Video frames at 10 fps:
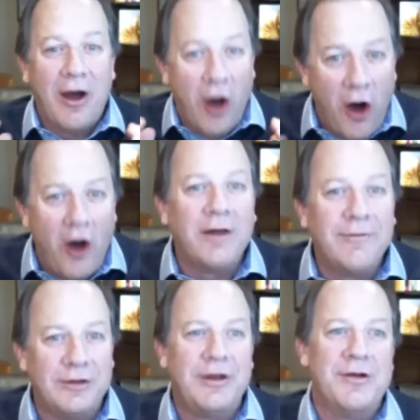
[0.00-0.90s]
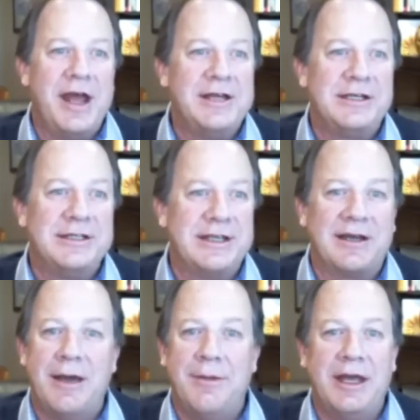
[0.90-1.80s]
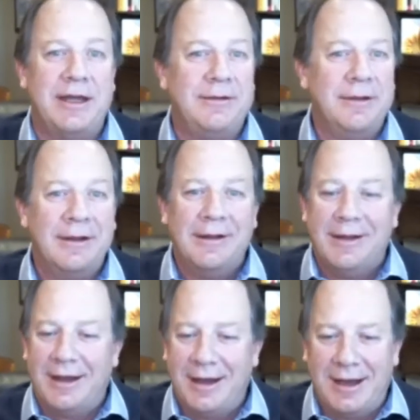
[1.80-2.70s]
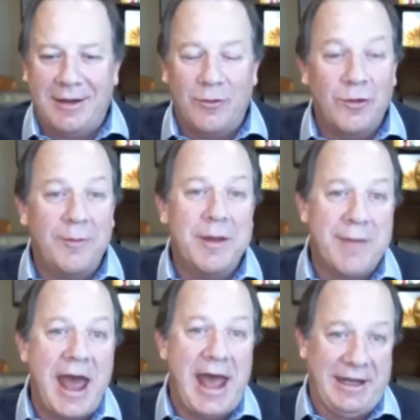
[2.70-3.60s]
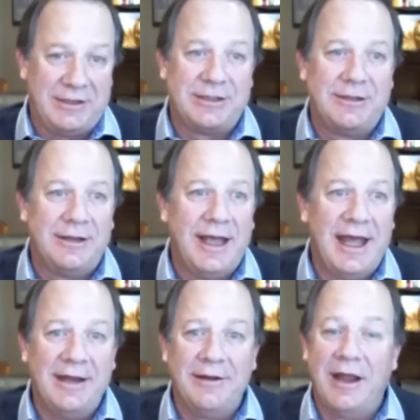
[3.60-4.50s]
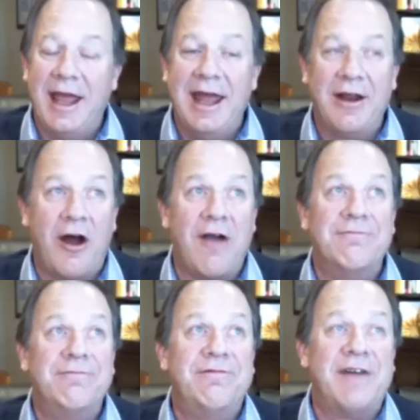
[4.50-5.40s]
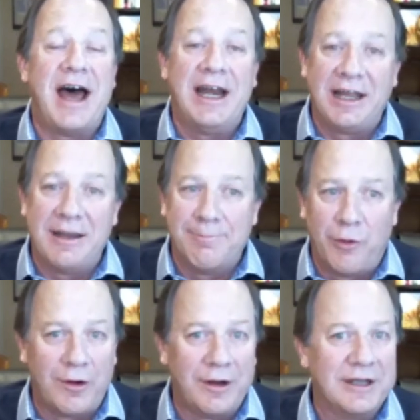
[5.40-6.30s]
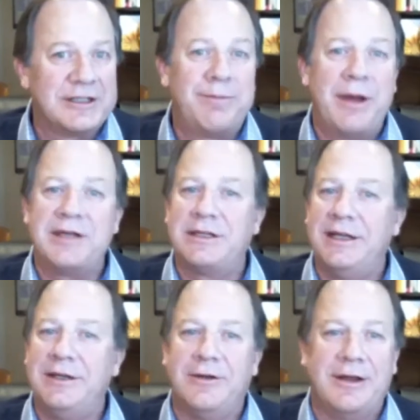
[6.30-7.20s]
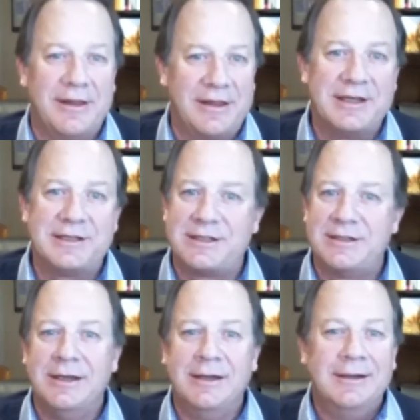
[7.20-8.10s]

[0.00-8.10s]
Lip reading: all of your donations that come in will be matched and are vitally important, especially during this